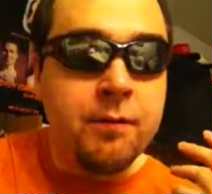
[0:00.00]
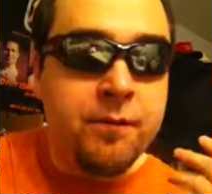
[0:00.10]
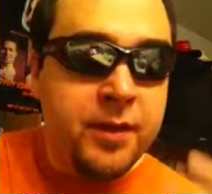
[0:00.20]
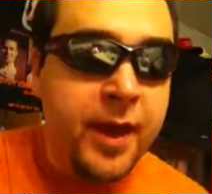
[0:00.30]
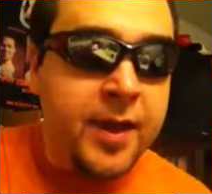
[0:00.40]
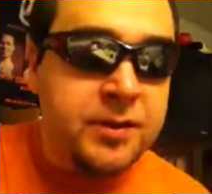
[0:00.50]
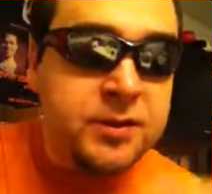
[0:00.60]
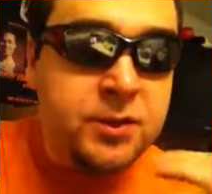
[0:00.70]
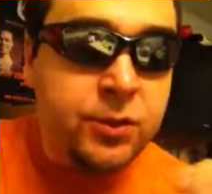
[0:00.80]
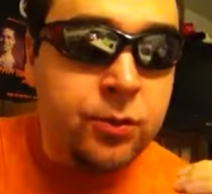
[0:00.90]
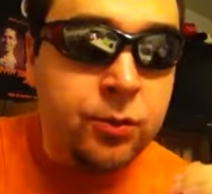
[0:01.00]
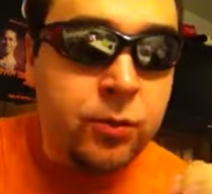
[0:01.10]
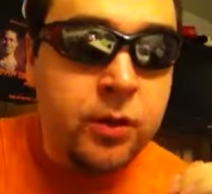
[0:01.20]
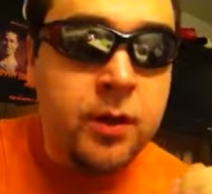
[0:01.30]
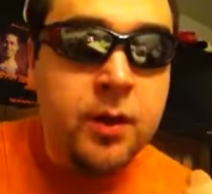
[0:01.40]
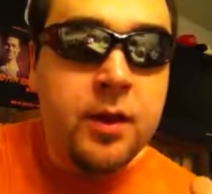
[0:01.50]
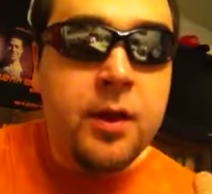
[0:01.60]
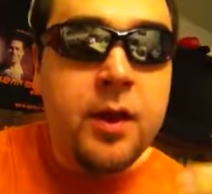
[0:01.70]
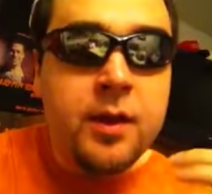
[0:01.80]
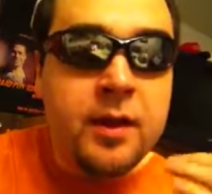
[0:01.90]
a vs two,
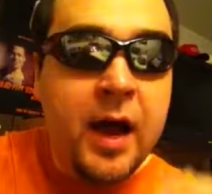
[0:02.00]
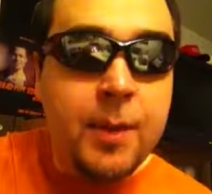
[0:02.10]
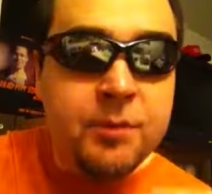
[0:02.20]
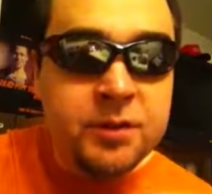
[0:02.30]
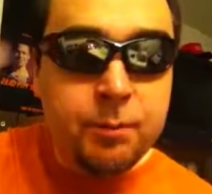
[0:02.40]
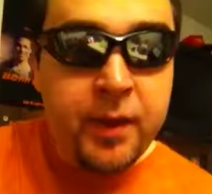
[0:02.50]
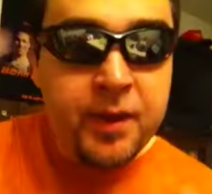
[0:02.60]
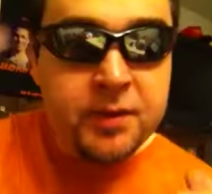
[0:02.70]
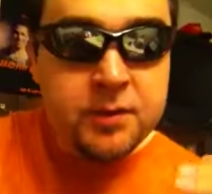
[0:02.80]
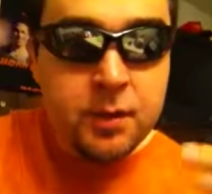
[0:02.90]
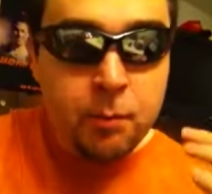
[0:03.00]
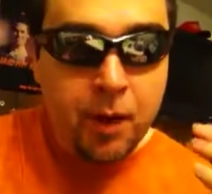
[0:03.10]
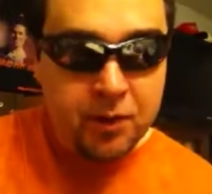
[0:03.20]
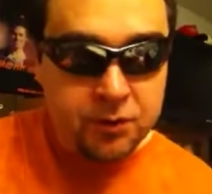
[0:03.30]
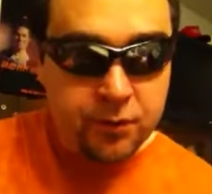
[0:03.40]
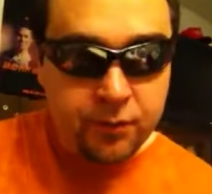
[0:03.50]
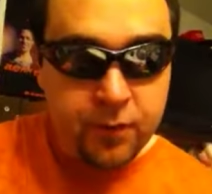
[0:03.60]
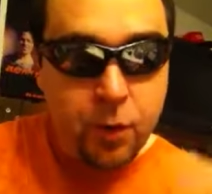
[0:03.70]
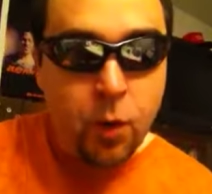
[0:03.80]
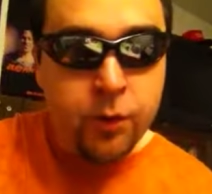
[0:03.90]
comma space apostrophe
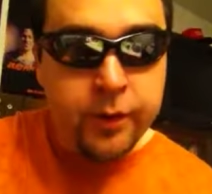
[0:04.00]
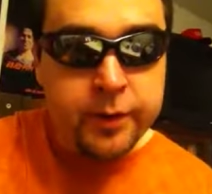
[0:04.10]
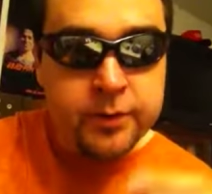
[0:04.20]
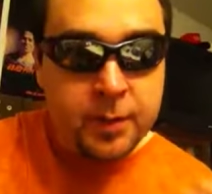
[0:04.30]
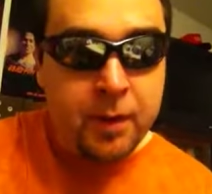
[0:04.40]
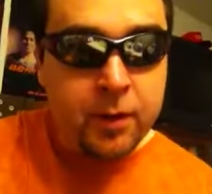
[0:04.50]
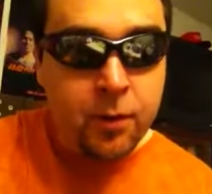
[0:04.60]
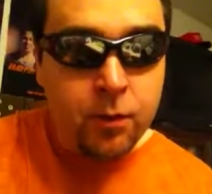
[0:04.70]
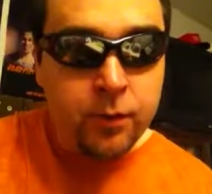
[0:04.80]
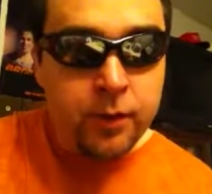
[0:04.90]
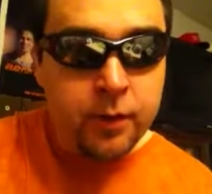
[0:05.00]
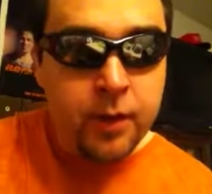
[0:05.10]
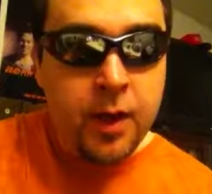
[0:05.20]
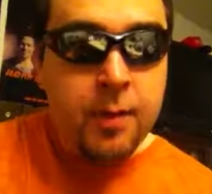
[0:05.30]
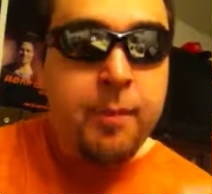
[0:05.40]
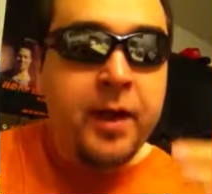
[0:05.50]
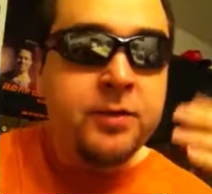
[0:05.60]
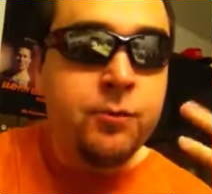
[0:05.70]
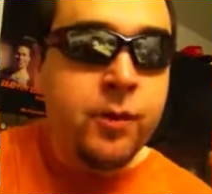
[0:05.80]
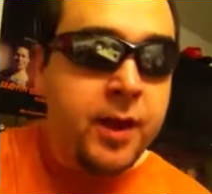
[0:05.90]
colon semicolon back
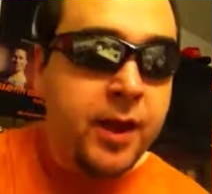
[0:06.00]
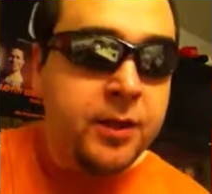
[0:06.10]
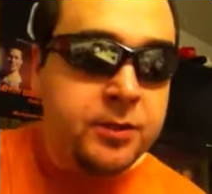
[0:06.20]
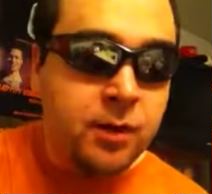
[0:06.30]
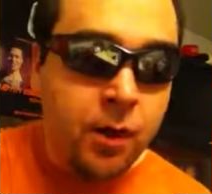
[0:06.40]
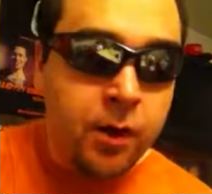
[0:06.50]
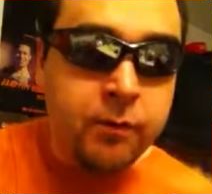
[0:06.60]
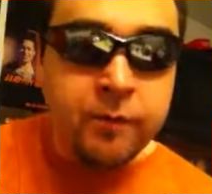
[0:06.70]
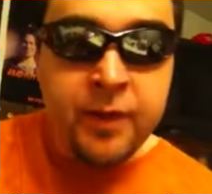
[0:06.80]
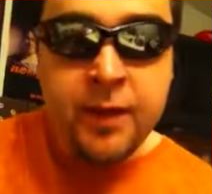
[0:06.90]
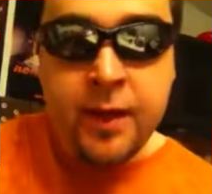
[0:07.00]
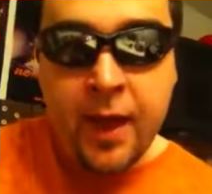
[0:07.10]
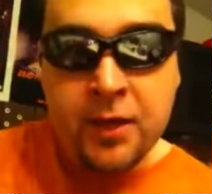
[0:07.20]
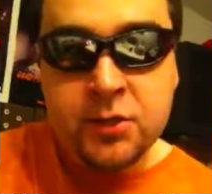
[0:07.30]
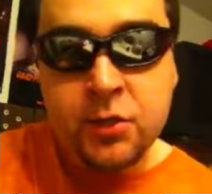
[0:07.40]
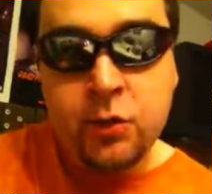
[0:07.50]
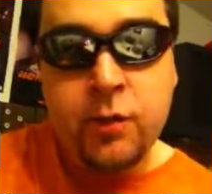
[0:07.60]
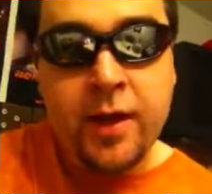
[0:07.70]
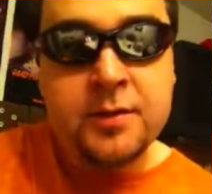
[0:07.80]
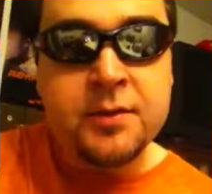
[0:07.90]
to an h r v h
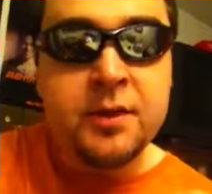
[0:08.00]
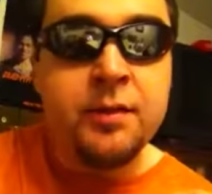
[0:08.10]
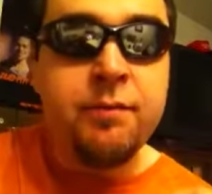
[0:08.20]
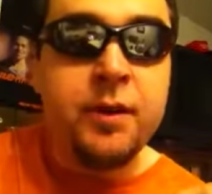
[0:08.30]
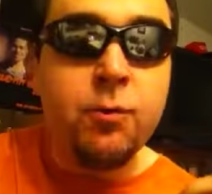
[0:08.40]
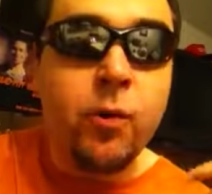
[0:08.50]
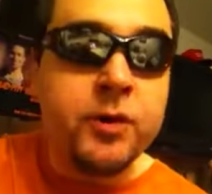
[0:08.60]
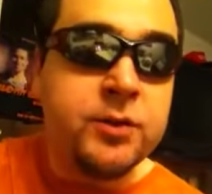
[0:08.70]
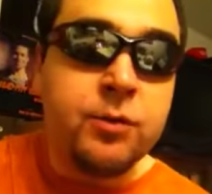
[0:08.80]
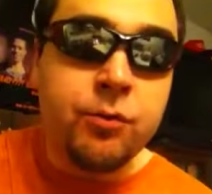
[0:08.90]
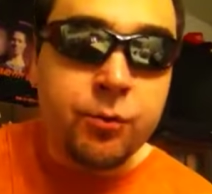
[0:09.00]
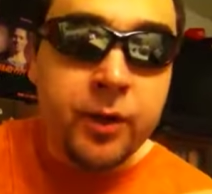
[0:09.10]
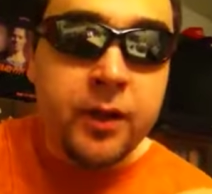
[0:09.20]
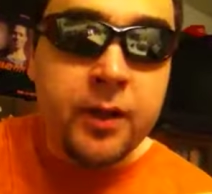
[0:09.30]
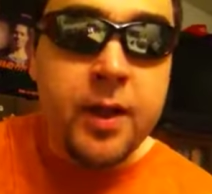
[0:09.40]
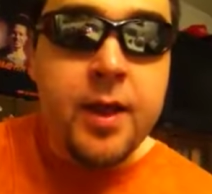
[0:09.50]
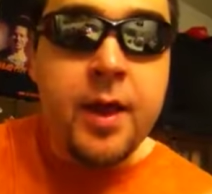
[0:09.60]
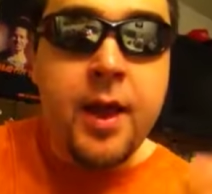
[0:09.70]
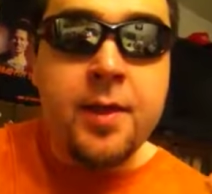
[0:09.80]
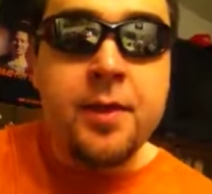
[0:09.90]
q s t v one two three,
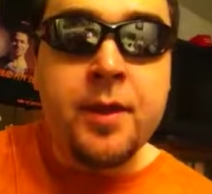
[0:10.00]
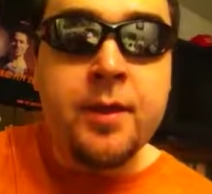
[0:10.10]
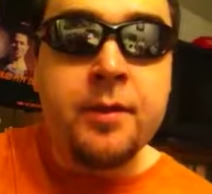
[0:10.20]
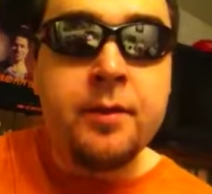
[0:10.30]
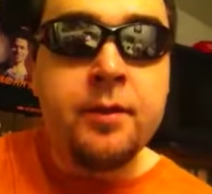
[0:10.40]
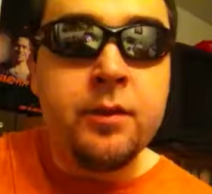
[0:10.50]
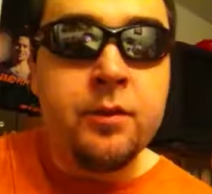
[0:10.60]
and then